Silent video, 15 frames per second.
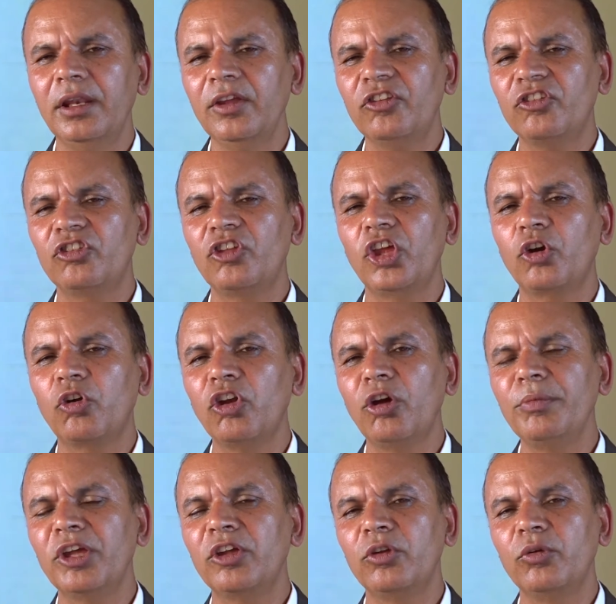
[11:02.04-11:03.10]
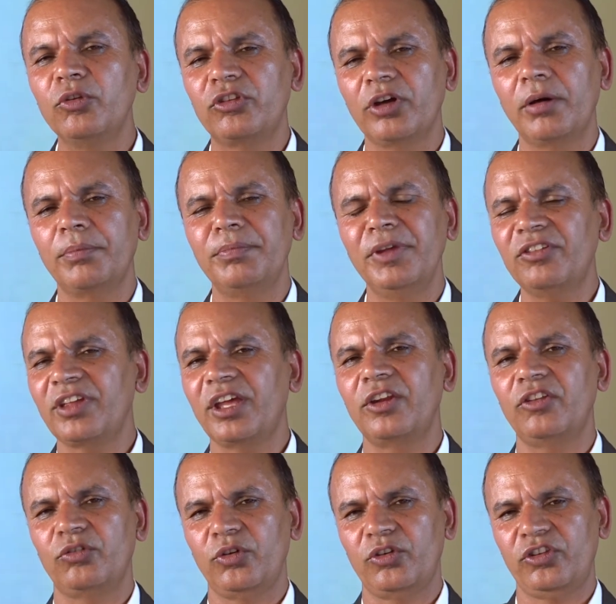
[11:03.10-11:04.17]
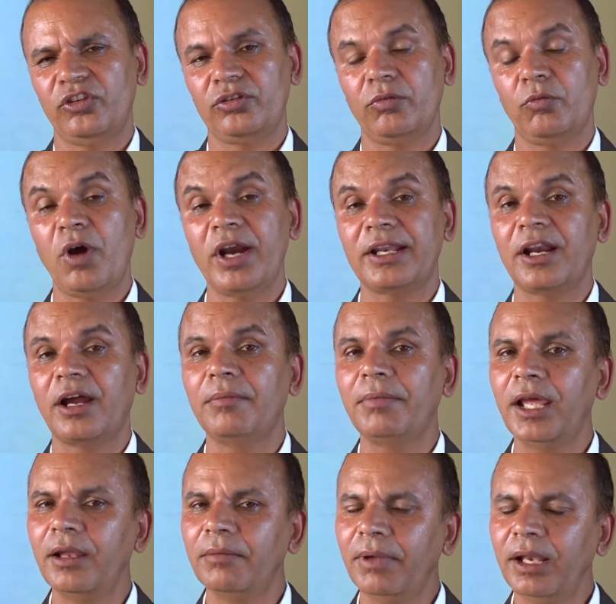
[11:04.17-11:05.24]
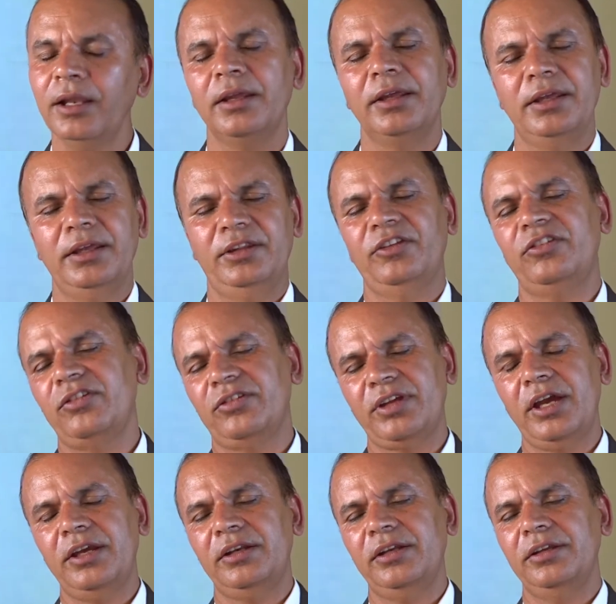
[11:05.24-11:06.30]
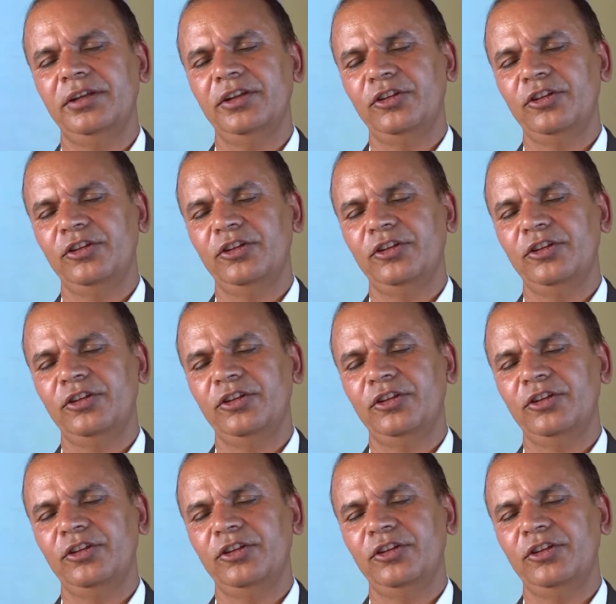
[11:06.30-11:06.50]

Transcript: is the economic use of means and resources of what are available in the society.